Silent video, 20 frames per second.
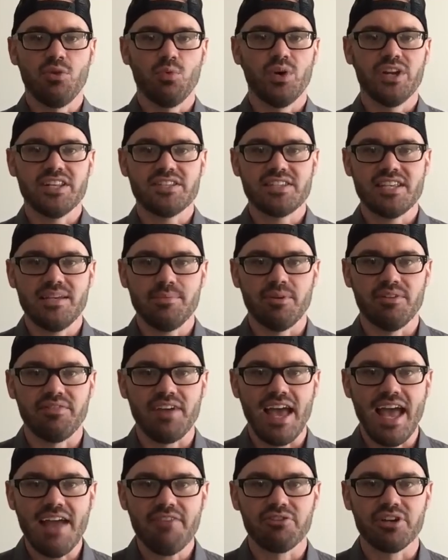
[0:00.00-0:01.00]
the winning team
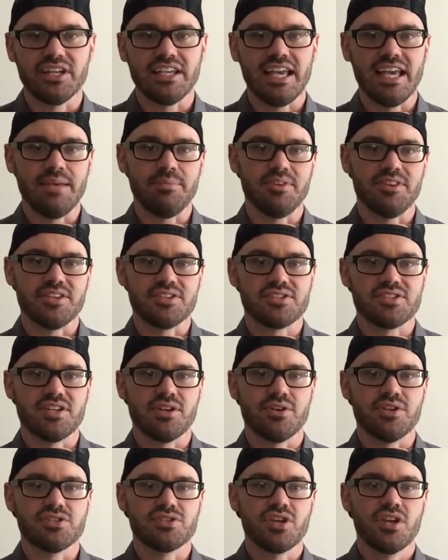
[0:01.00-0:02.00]
of every game in this
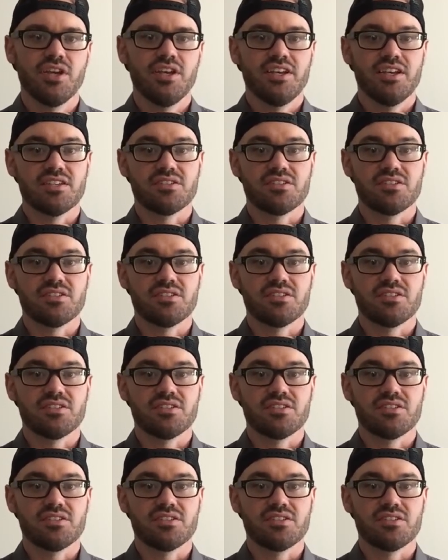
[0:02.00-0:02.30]
series